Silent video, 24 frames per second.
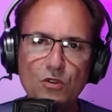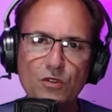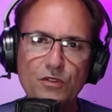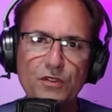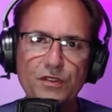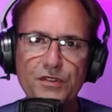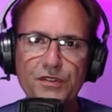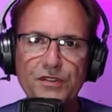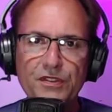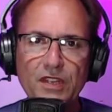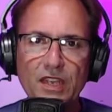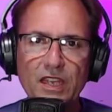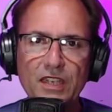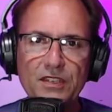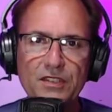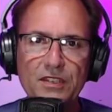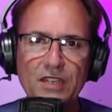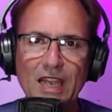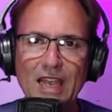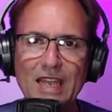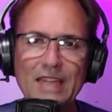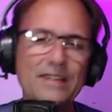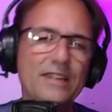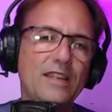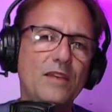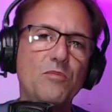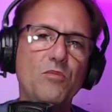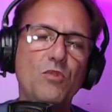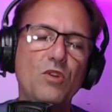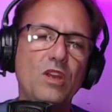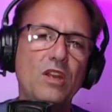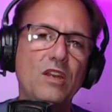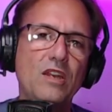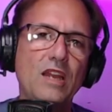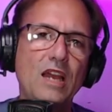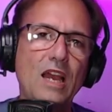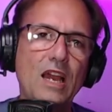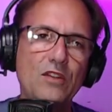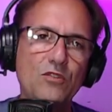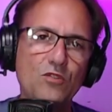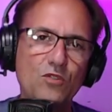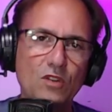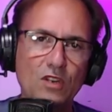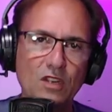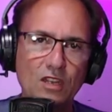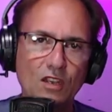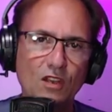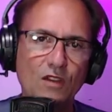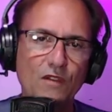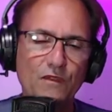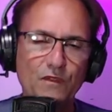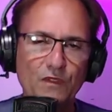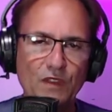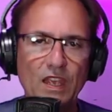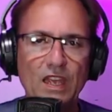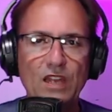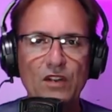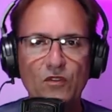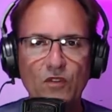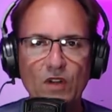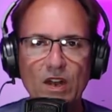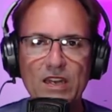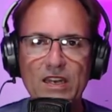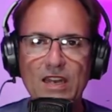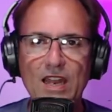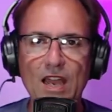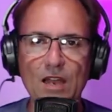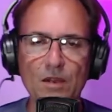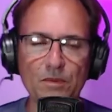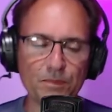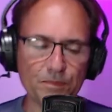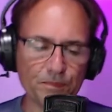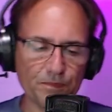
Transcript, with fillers: these things, and then we're gonna actually configure right now.